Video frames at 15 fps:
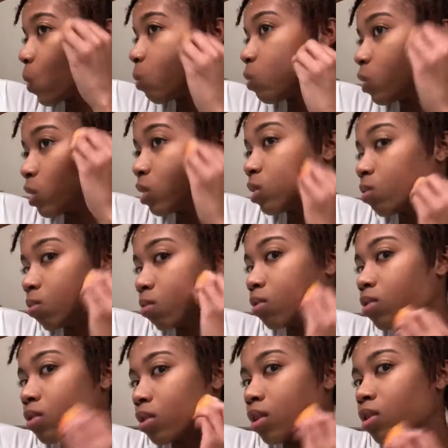
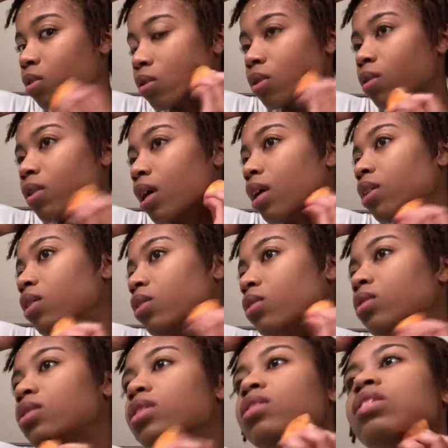I don't know how to
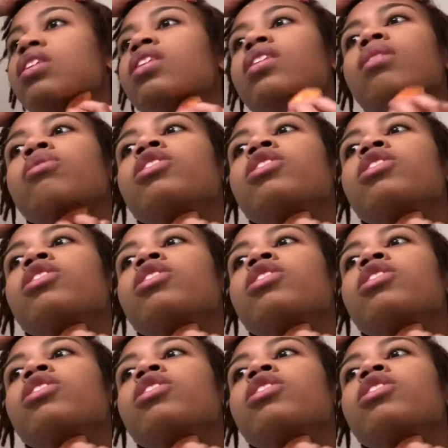use this thing.